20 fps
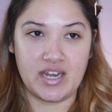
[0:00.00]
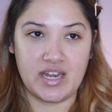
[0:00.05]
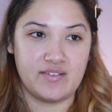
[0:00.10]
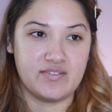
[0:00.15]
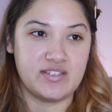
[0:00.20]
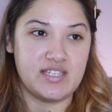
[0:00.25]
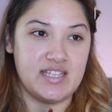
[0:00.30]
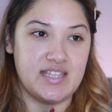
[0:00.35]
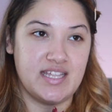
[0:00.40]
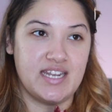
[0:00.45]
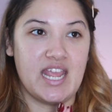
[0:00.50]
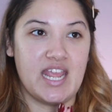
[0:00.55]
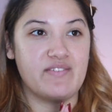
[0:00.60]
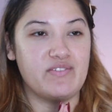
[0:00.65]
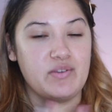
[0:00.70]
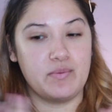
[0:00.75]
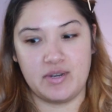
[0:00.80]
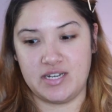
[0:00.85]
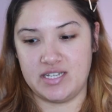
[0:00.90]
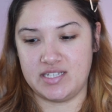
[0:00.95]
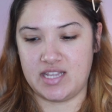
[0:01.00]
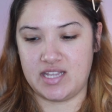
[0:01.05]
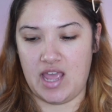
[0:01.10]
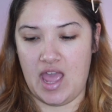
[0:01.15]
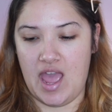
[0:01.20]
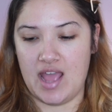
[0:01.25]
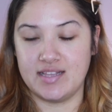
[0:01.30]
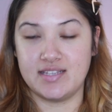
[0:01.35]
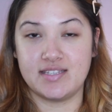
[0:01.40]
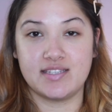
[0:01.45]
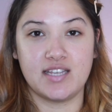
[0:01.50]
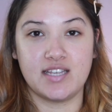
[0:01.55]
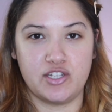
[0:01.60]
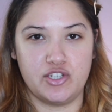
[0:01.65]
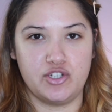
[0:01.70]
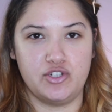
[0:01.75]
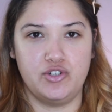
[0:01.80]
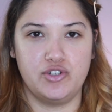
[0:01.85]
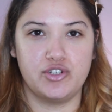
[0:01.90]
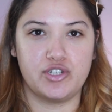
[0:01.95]
and I've seen that everybody's had
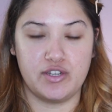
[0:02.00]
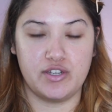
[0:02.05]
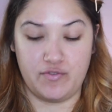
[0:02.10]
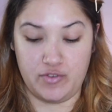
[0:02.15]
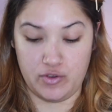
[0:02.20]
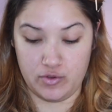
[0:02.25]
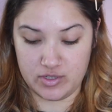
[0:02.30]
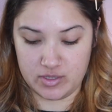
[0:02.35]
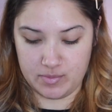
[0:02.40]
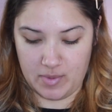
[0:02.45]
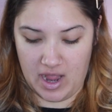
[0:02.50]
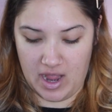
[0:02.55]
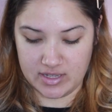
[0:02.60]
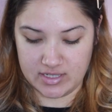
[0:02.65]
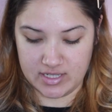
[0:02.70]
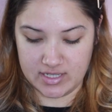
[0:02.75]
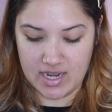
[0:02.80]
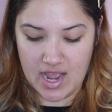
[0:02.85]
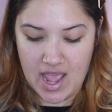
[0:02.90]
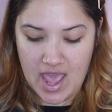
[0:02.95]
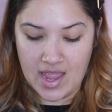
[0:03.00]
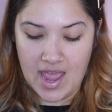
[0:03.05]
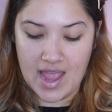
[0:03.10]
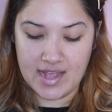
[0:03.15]
such good reviews about it.